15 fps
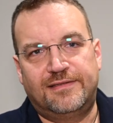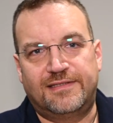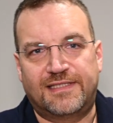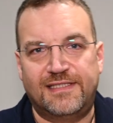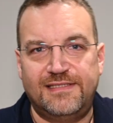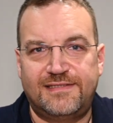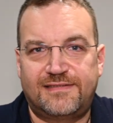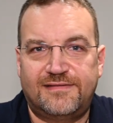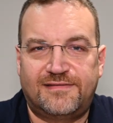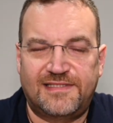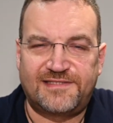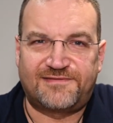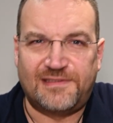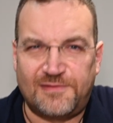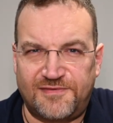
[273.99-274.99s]
Guys,
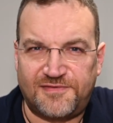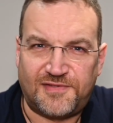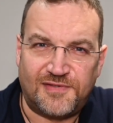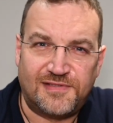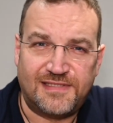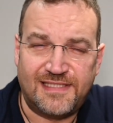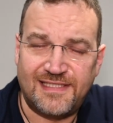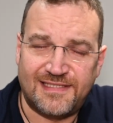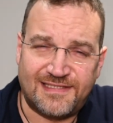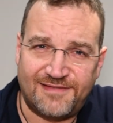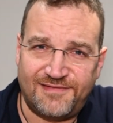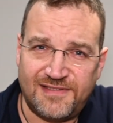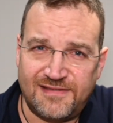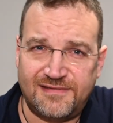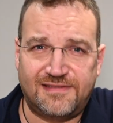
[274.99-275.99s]
thanks very much for tuning in. As
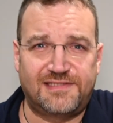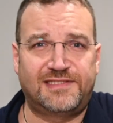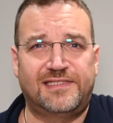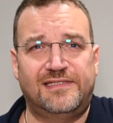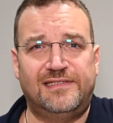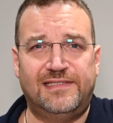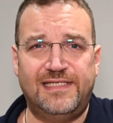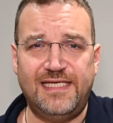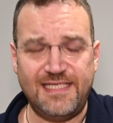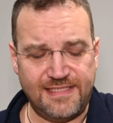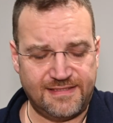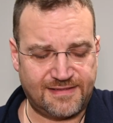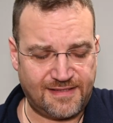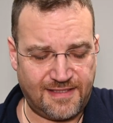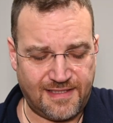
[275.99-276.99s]
ever, the channel
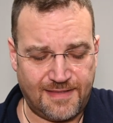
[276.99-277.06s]
is